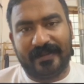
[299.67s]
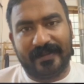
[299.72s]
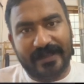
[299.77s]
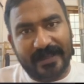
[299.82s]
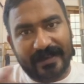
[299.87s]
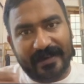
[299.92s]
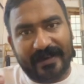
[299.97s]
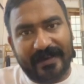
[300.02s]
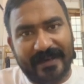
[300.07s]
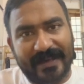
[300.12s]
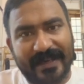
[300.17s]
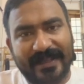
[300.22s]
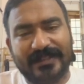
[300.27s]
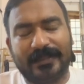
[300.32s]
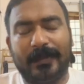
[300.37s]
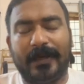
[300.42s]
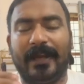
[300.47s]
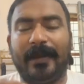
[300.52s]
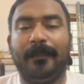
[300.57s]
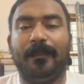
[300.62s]
The
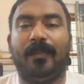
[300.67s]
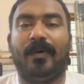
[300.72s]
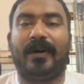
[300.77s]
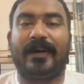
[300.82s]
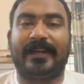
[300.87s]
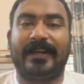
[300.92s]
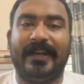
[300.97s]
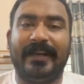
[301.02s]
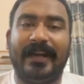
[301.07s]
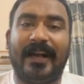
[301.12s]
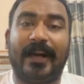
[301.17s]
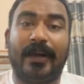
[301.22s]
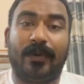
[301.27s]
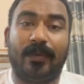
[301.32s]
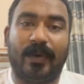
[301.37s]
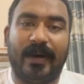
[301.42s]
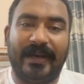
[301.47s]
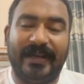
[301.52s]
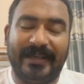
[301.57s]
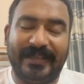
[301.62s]
next important
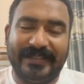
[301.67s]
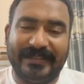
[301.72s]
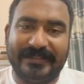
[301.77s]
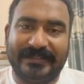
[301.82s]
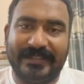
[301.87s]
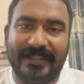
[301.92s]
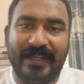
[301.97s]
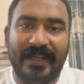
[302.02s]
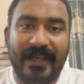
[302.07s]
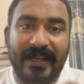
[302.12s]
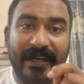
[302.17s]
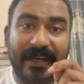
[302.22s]
advantage,